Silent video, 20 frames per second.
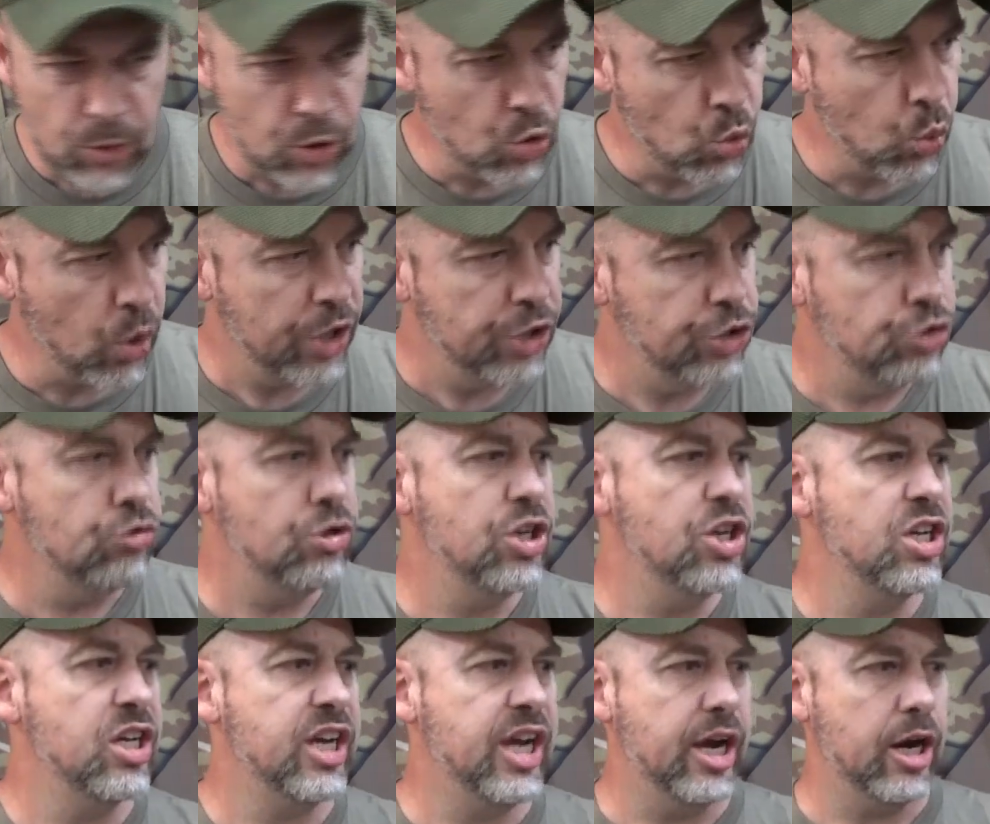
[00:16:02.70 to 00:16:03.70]
where you need
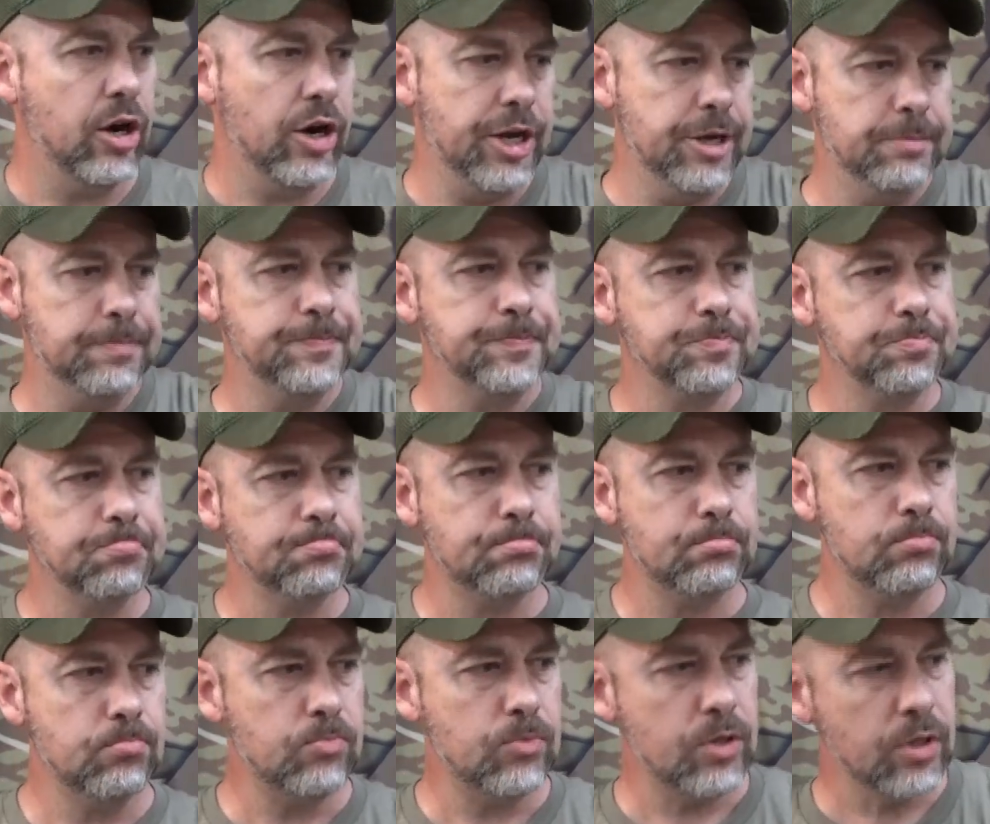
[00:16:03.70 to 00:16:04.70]
to carry
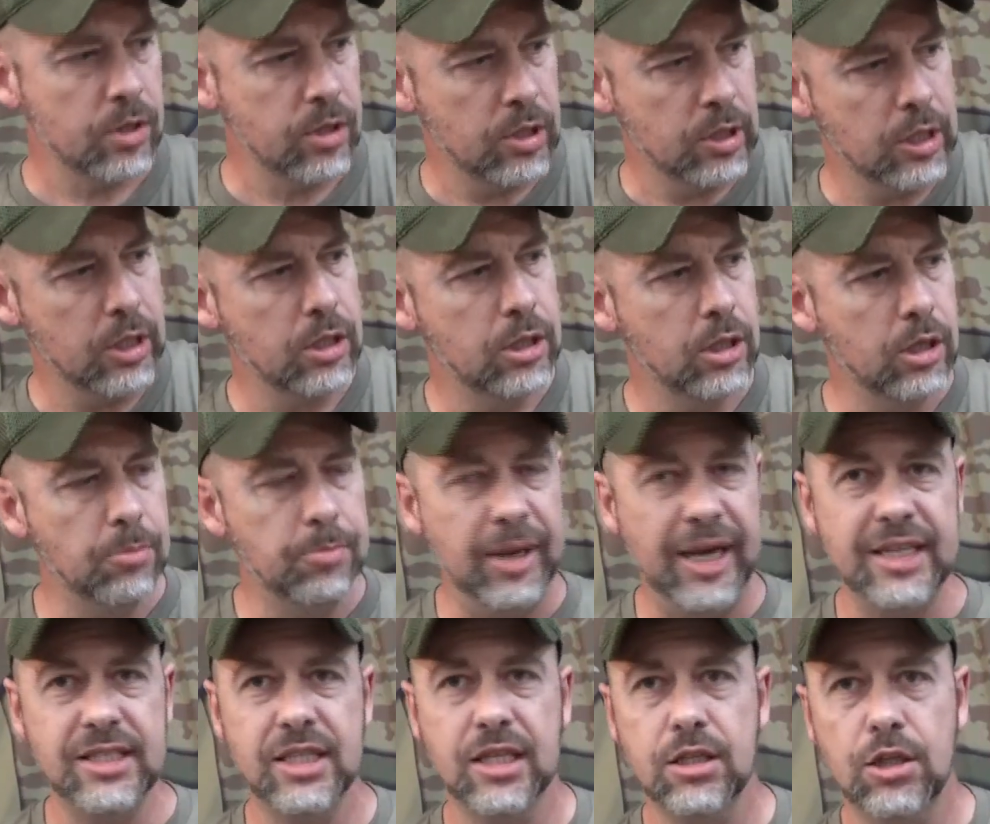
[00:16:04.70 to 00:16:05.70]
a
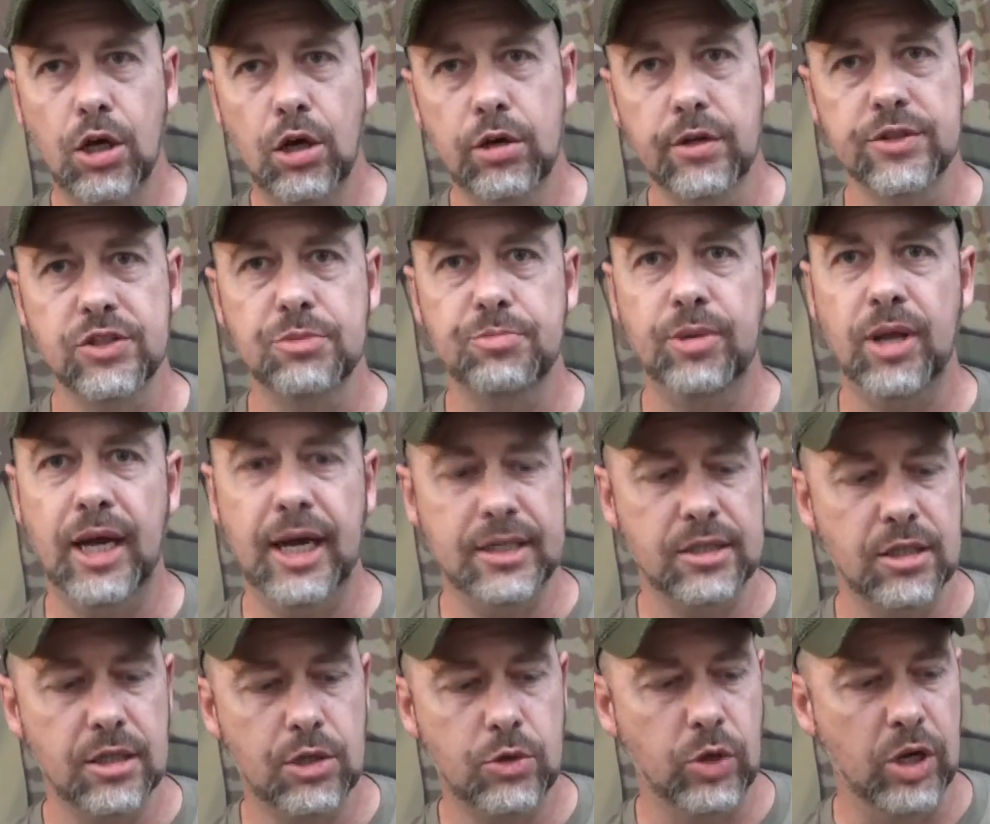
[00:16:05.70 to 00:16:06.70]
basic load of supplies
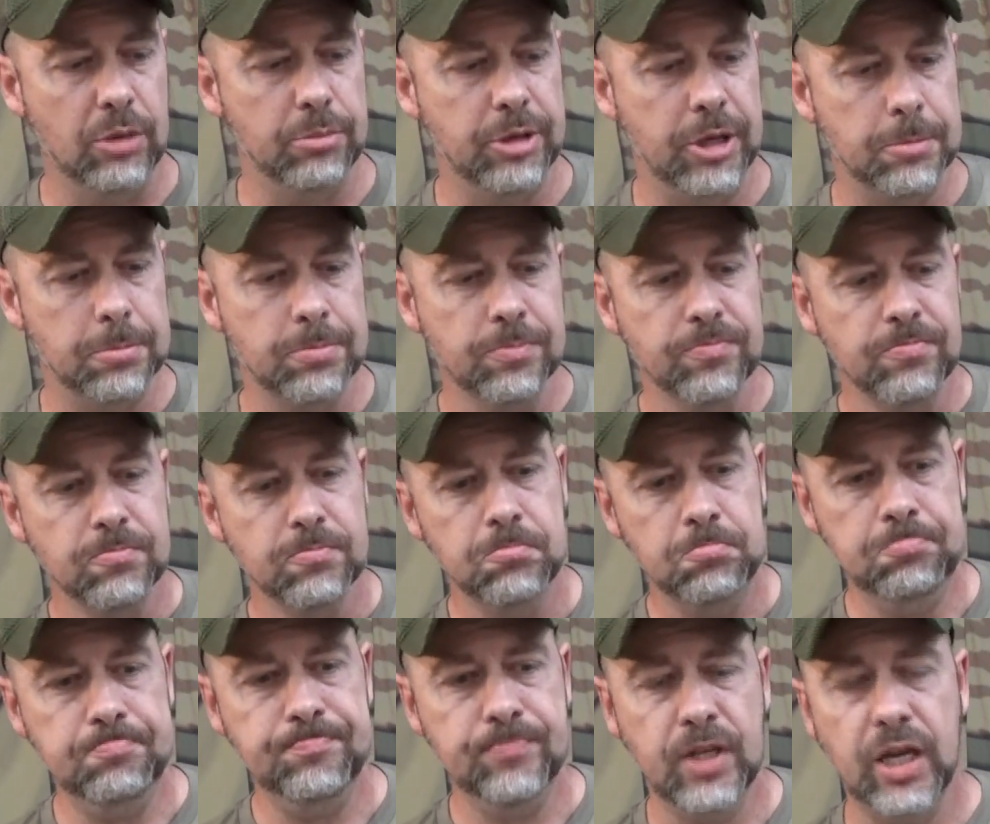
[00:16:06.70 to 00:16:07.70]
and equipment
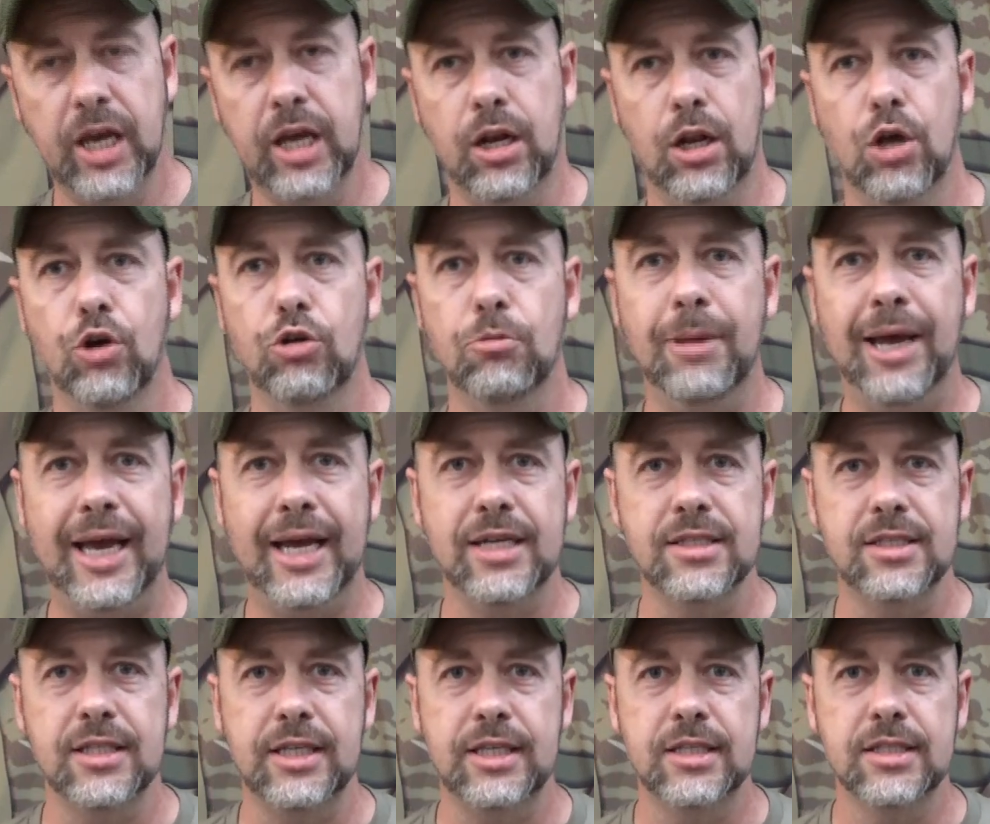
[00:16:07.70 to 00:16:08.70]
and a load of
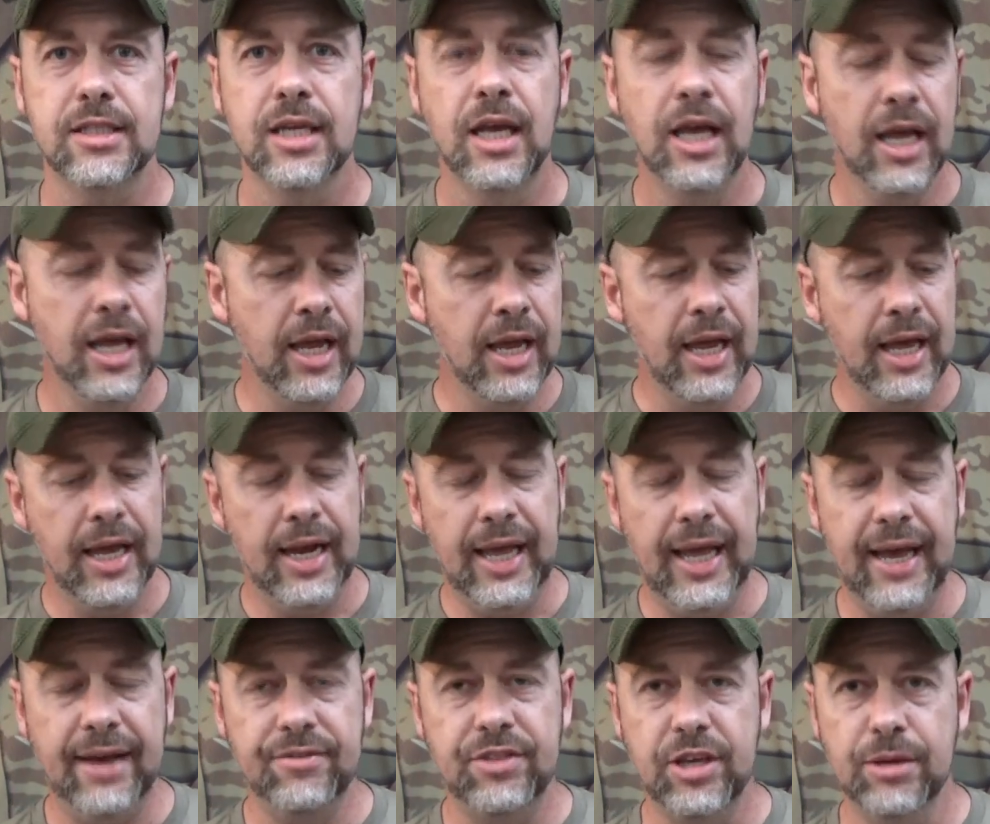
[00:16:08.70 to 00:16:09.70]
magazines and
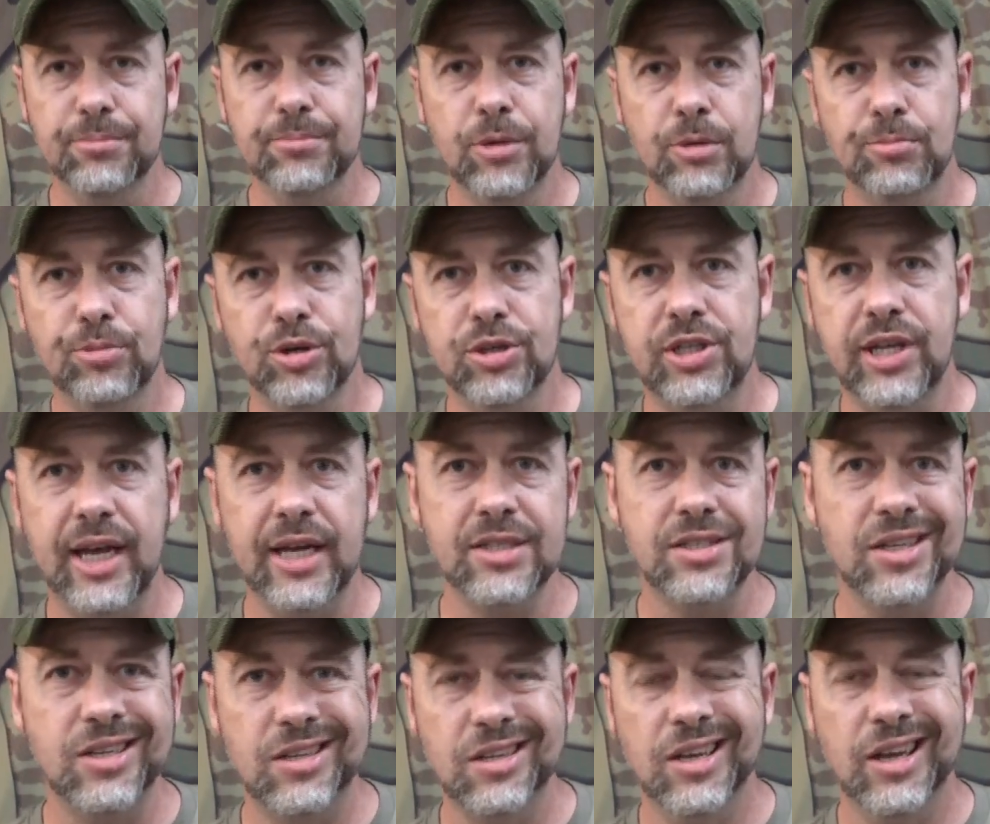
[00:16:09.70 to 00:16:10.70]
have them
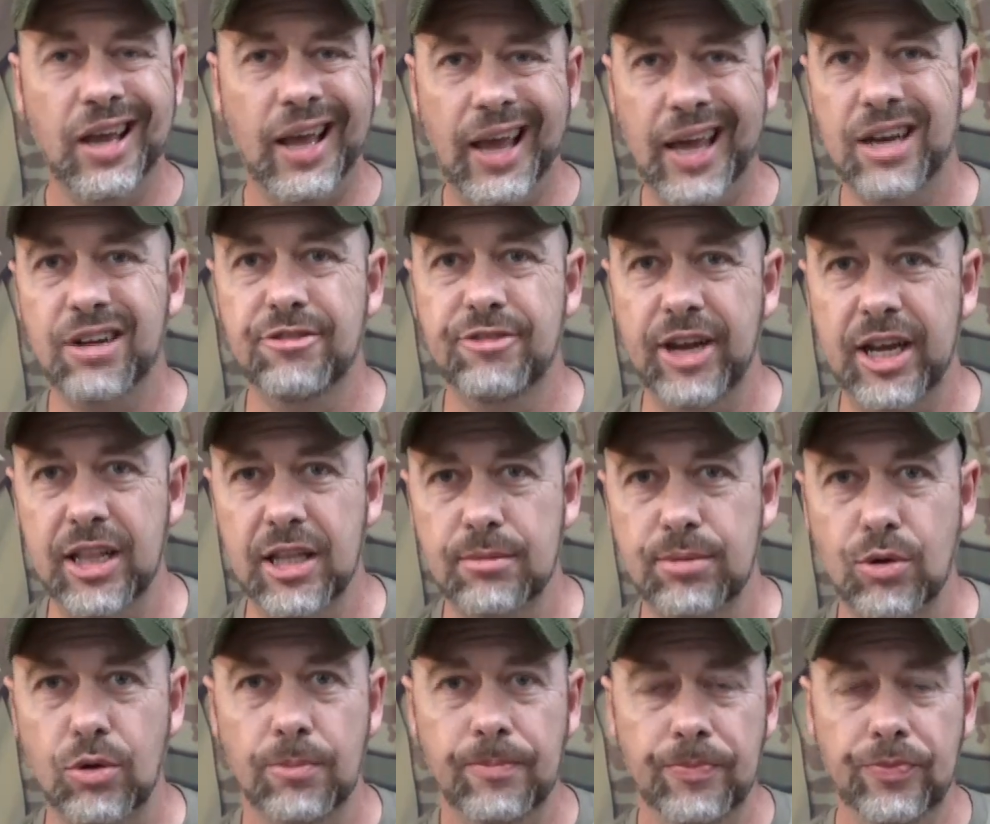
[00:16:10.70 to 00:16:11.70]
protected and
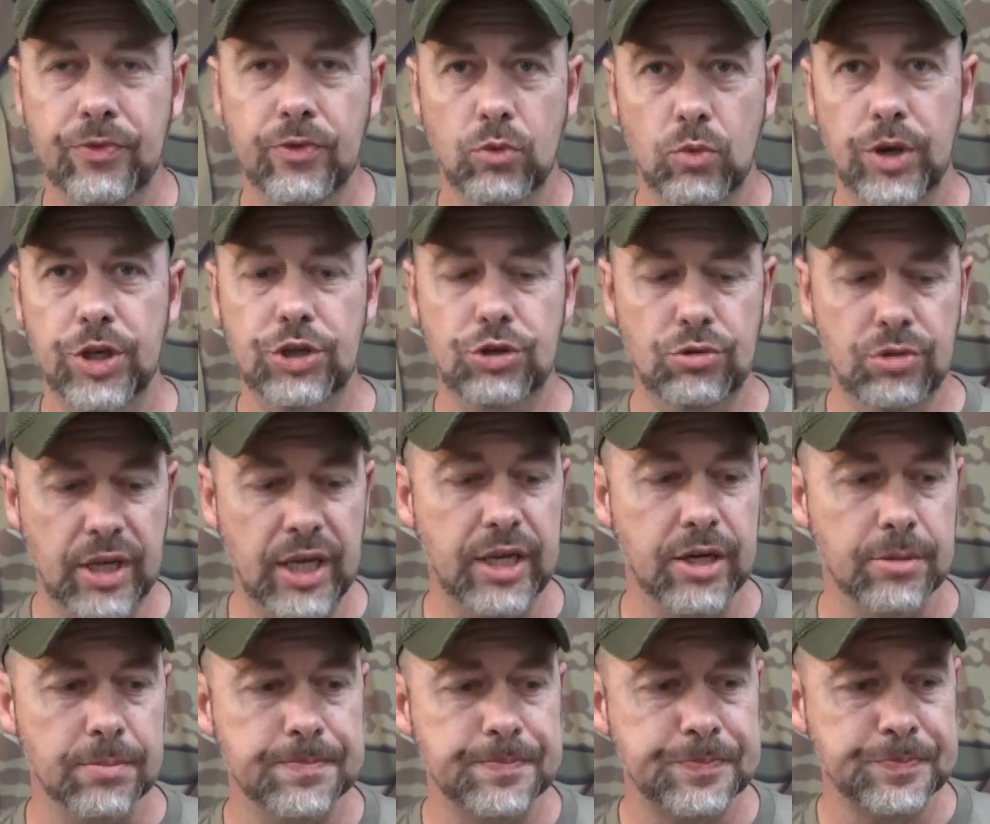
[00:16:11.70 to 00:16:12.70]
available when you need
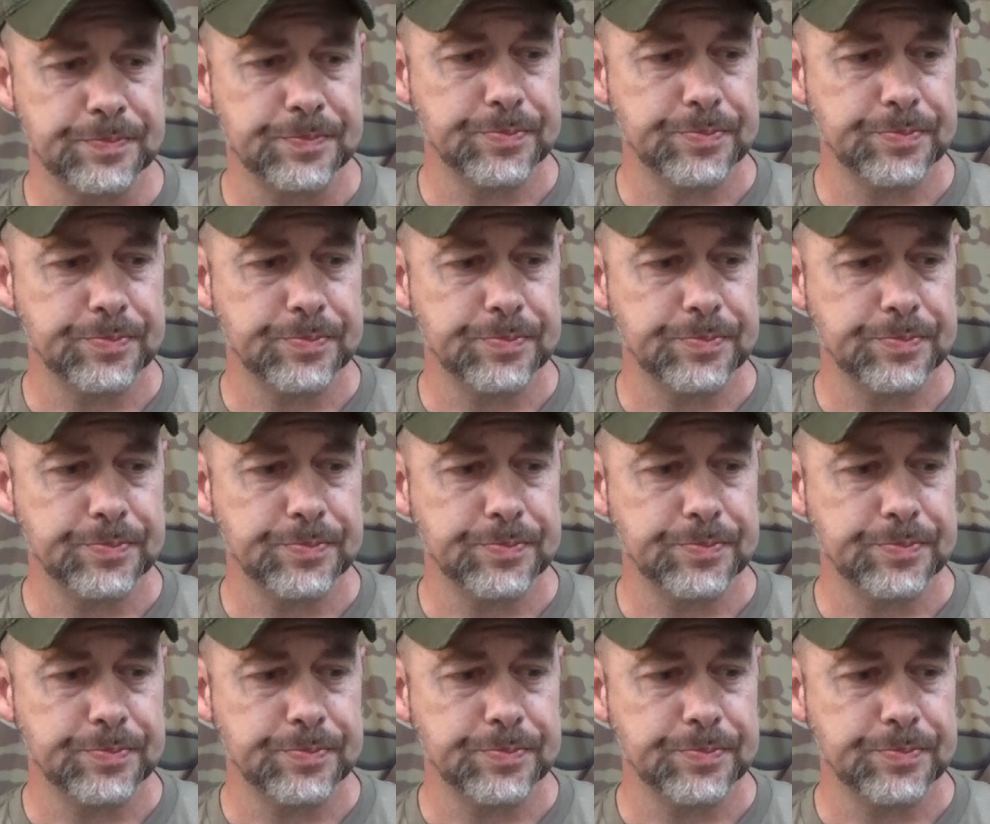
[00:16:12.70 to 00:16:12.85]
them